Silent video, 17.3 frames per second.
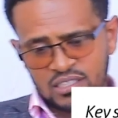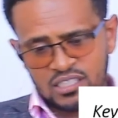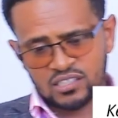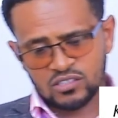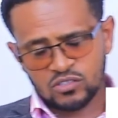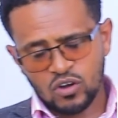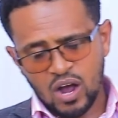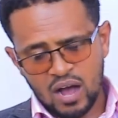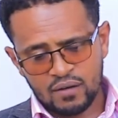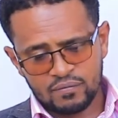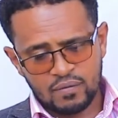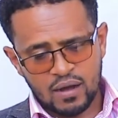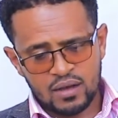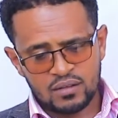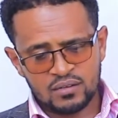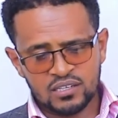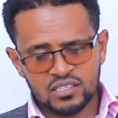Just you have
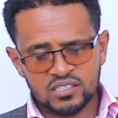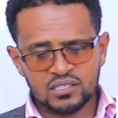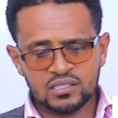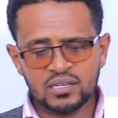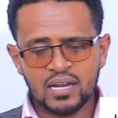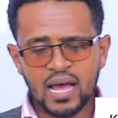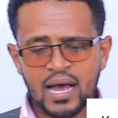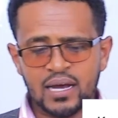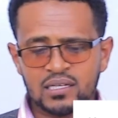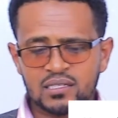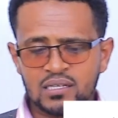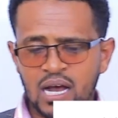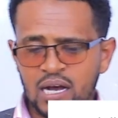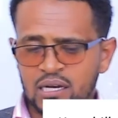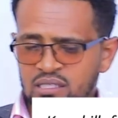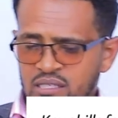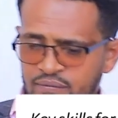listen
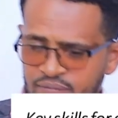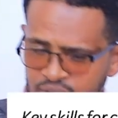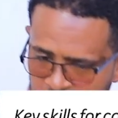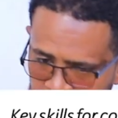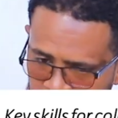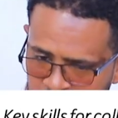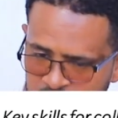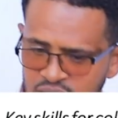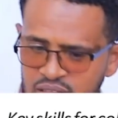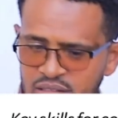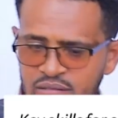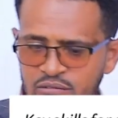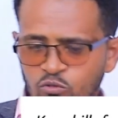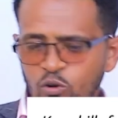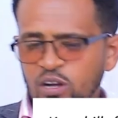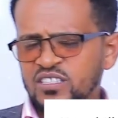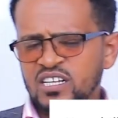acceptingly.
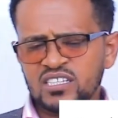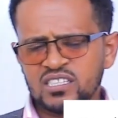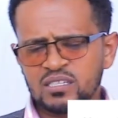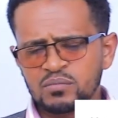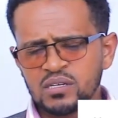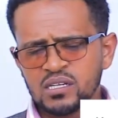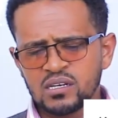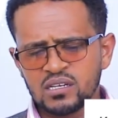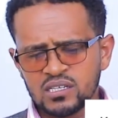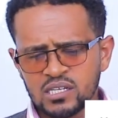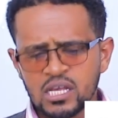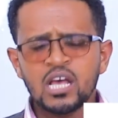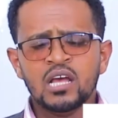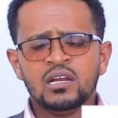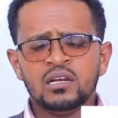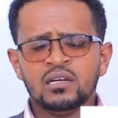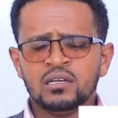What does it mean?
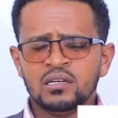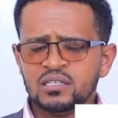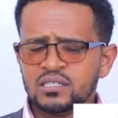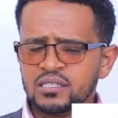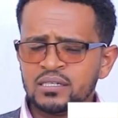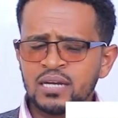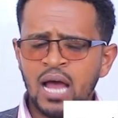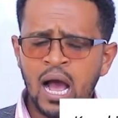Listen